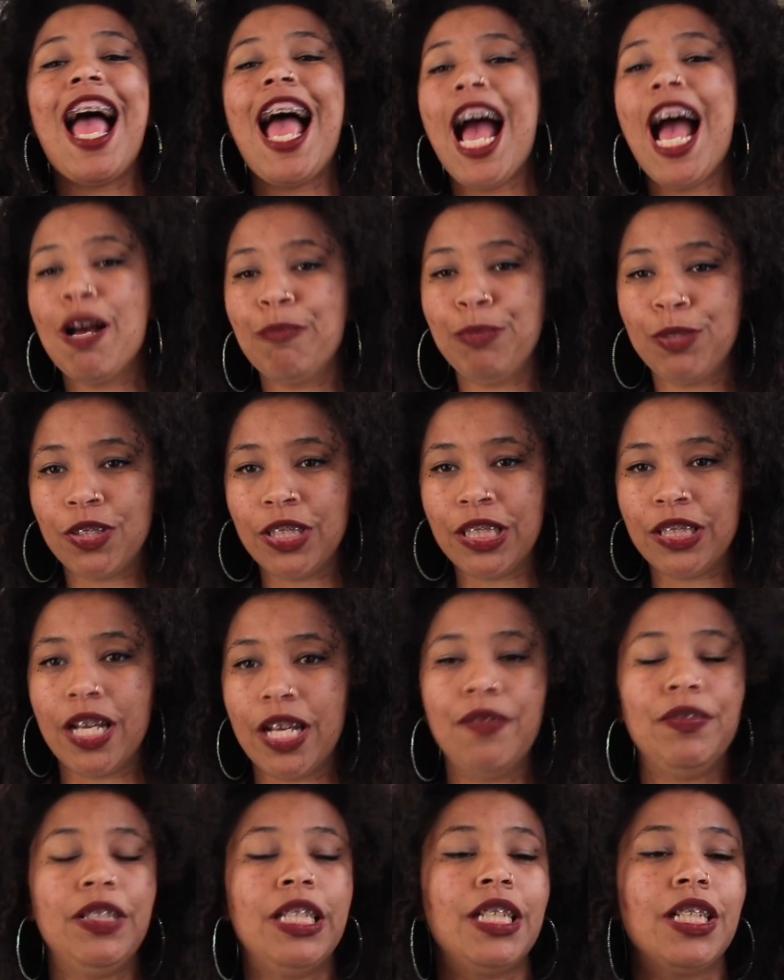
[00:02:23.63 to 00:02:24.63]
Absolutely
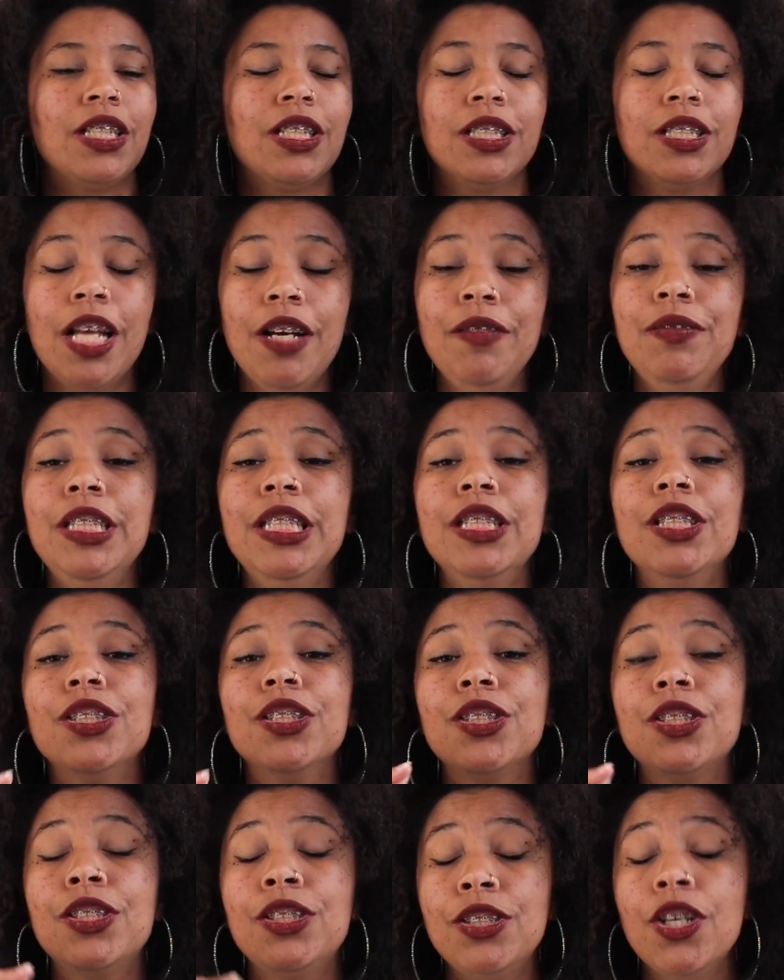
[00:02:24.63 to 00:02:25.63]
loved it. Loved
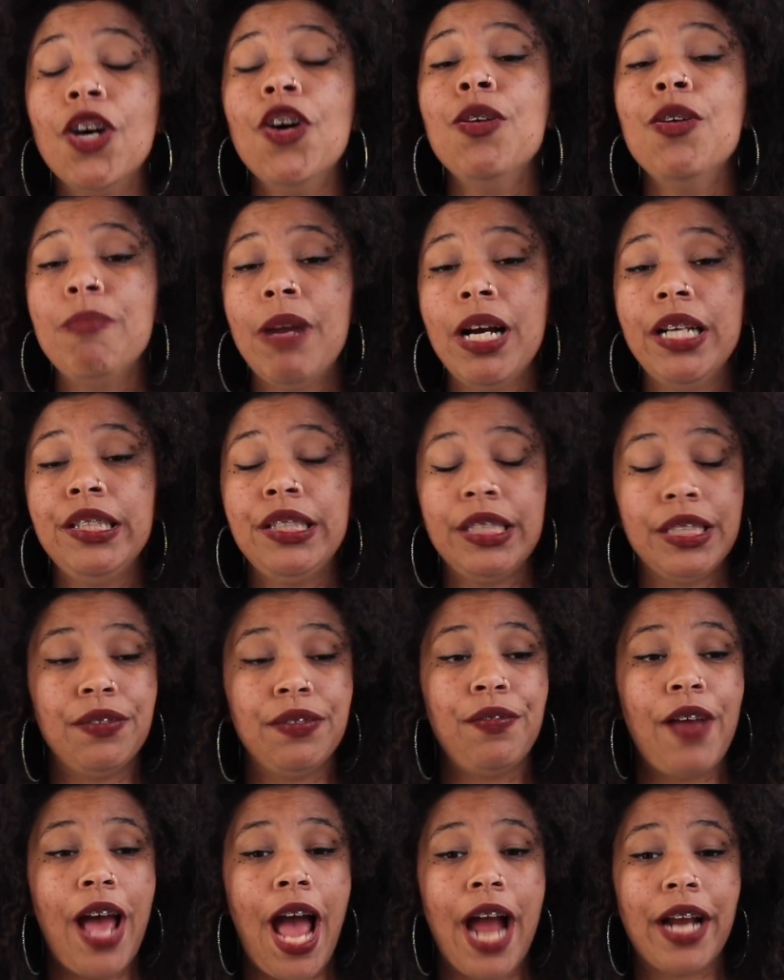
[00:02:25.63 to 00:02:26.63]
it so much,
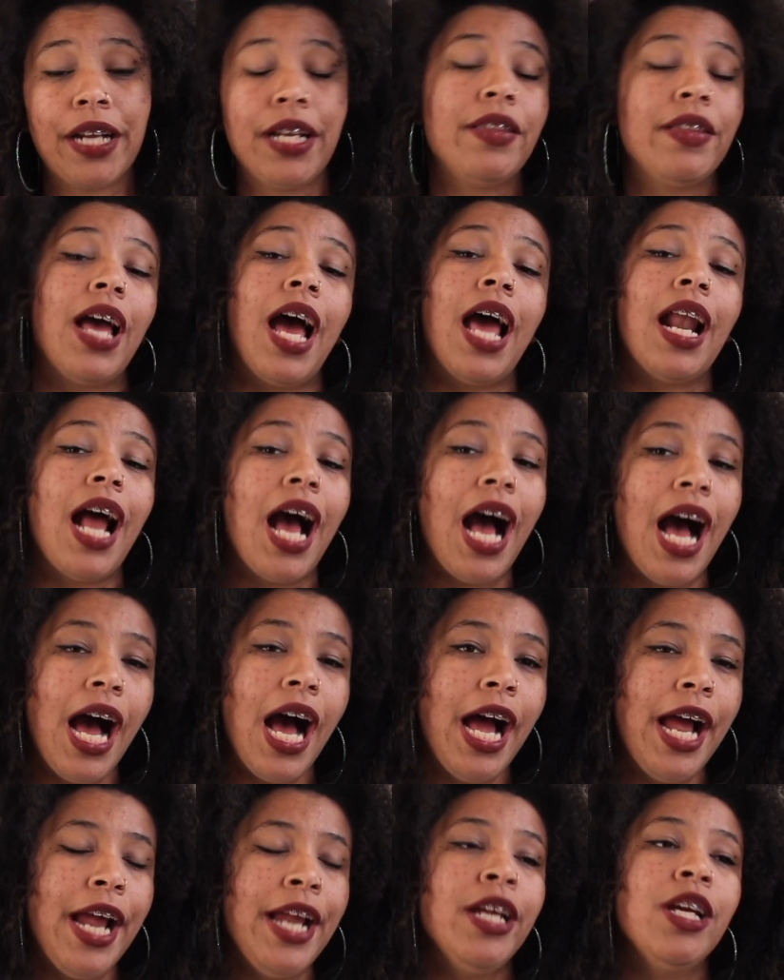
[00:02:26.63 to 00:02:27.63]
in fact, that
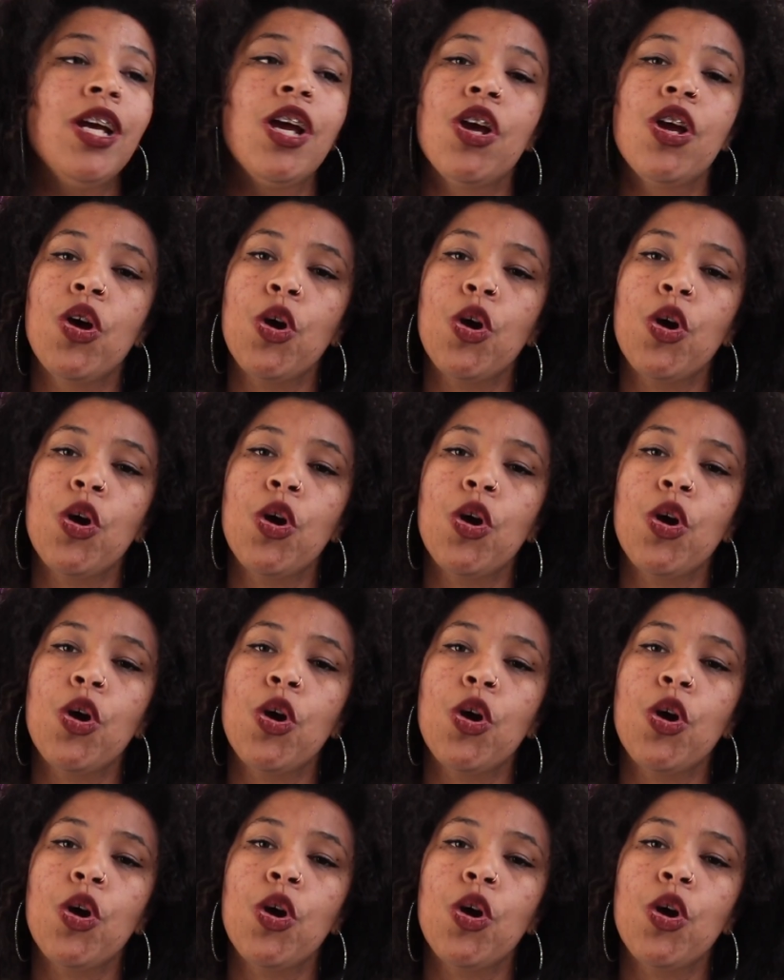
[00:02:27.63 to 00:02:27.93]
I